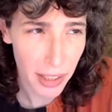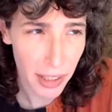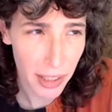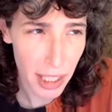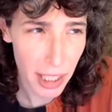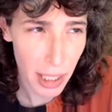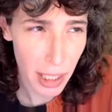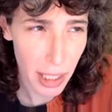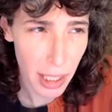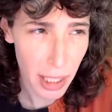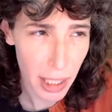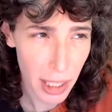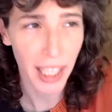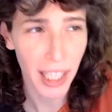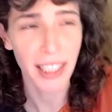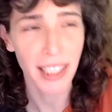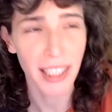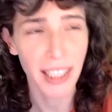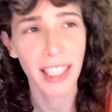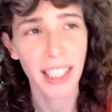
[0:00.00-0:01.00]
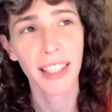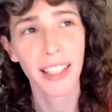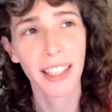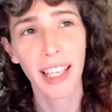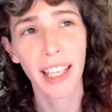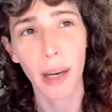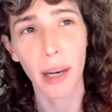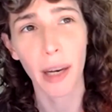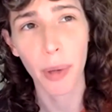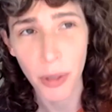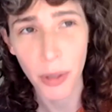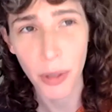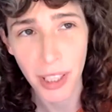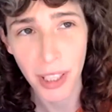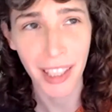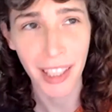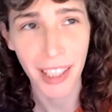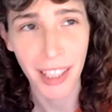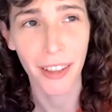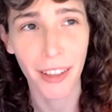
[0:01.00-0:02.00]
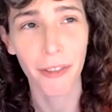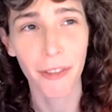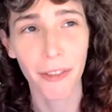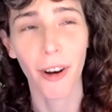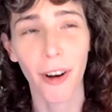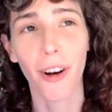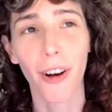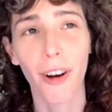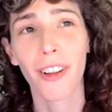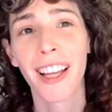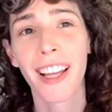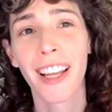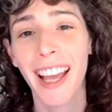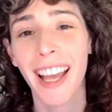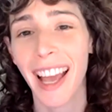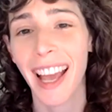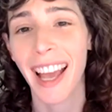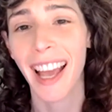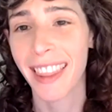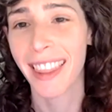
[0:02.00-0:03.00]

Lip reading: in the summer of 2018. They got posted in the fall.